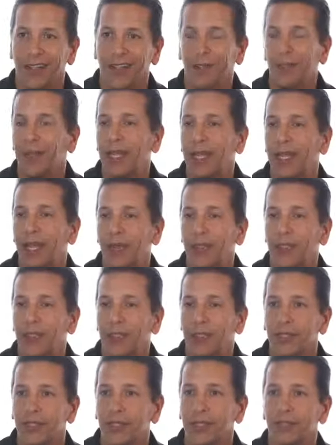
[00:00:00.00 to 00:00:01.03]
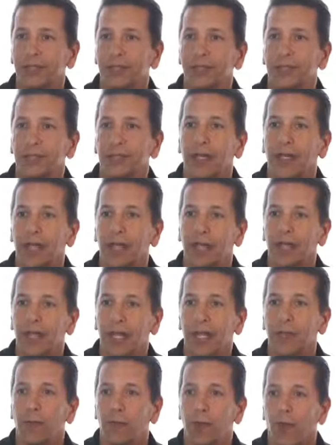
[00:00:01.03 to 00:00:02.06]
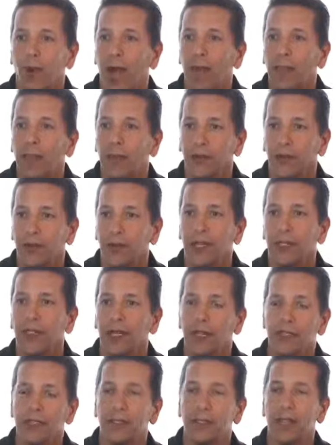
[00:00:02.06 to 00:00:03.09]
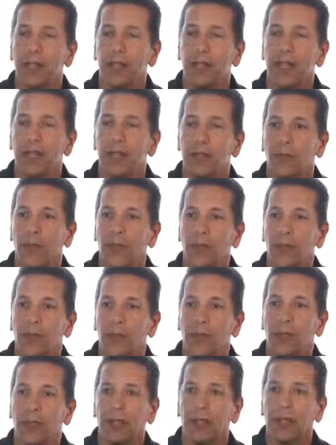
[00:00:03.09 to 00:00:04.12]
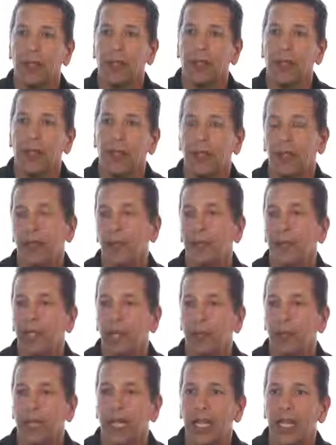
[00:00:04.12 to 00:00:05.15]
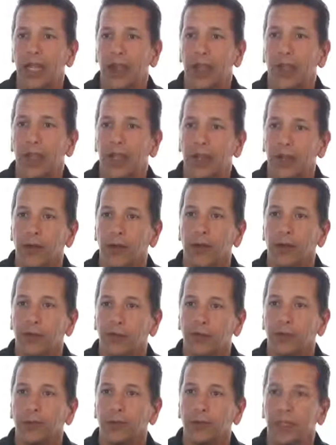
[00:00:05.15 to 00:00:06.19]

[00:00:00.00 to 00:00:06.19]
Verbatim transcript: and being able to understand why they're doing things in the way they're doing, and then be able to integrate your